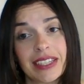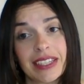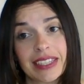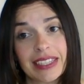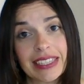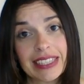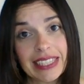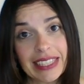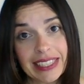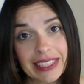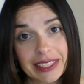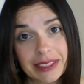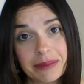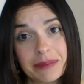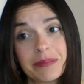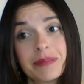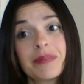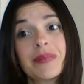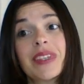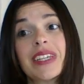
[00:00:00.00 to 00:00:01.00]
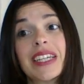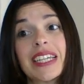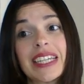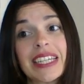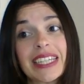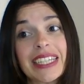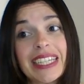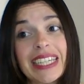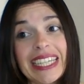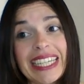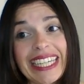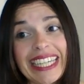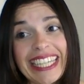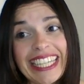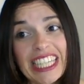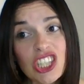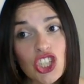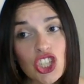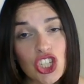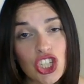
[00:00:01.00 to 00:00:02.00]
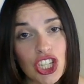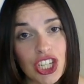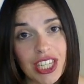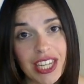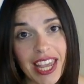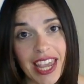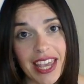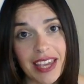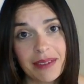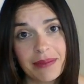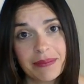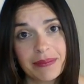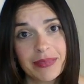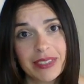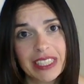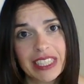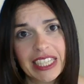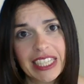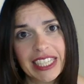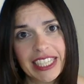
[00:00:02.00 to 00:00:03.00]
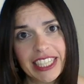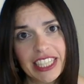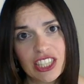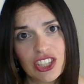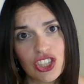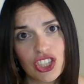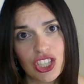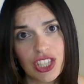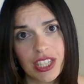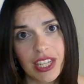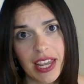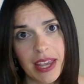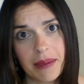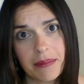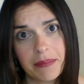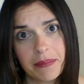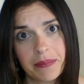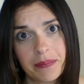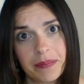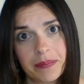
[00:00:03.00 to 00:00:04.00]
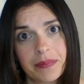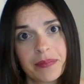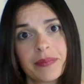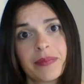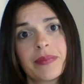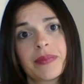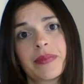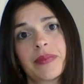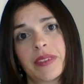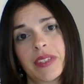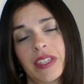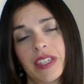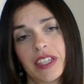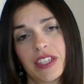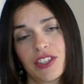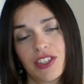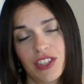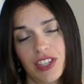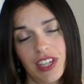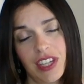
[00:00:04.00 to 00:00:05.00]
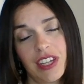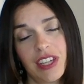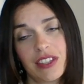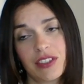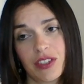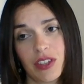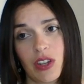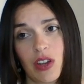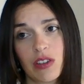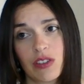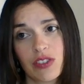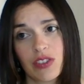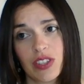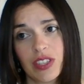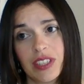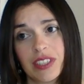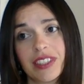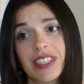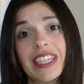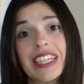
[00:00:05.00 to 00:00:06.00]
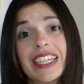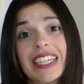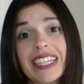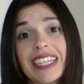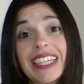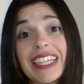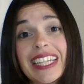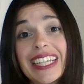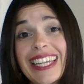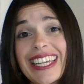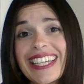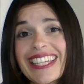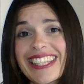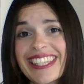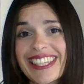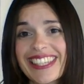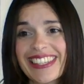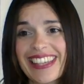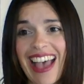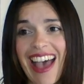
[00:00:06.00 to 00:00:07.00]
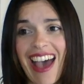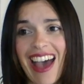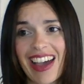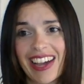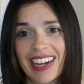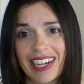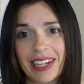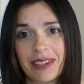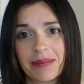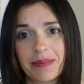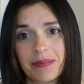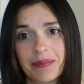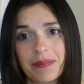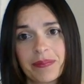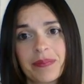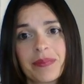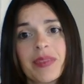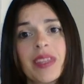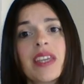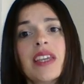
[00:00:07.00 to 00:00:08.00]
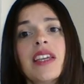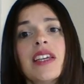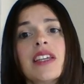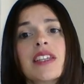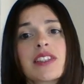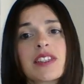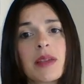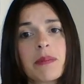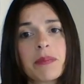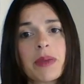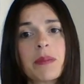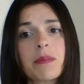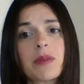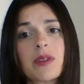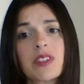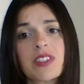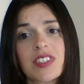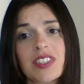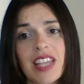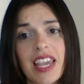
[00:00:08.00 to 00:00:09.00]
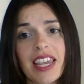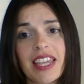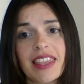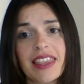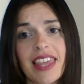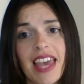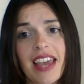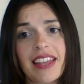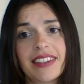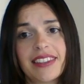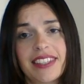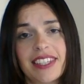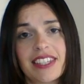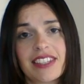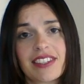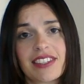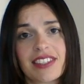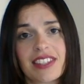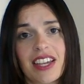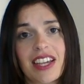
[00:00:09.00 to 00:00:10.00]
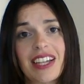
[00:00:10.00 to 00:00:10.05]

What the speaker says: gl, glicine, glicine. A C is a consonant. Glissare. Some people say that this